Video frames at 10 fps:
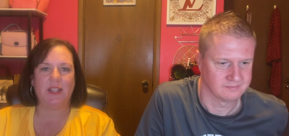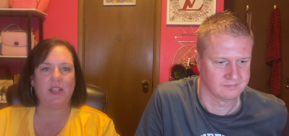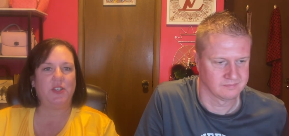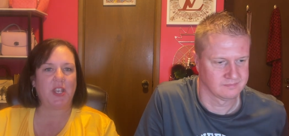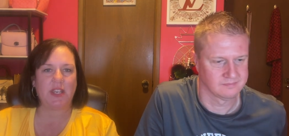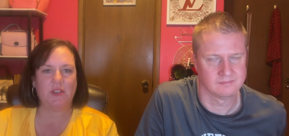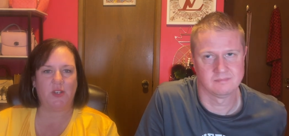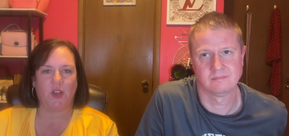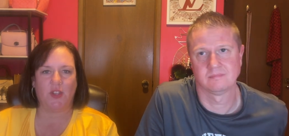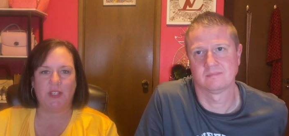Speaker 1: they change
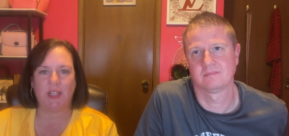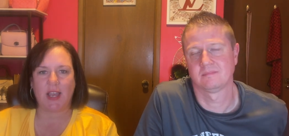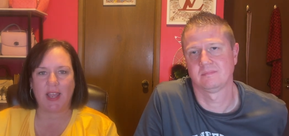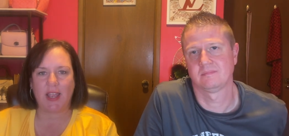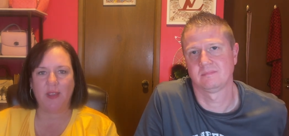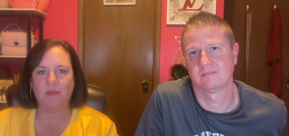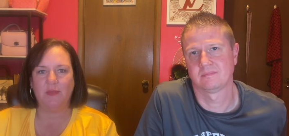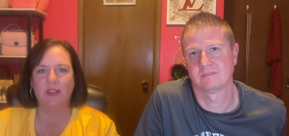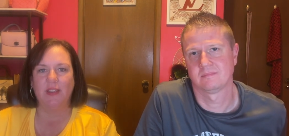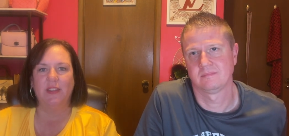all the time.
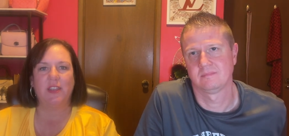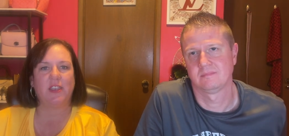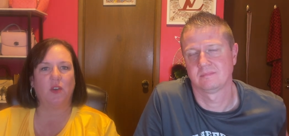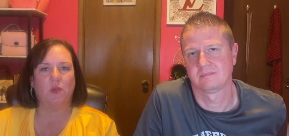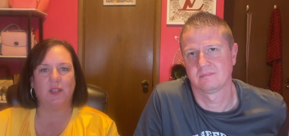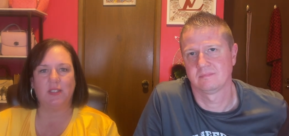They go on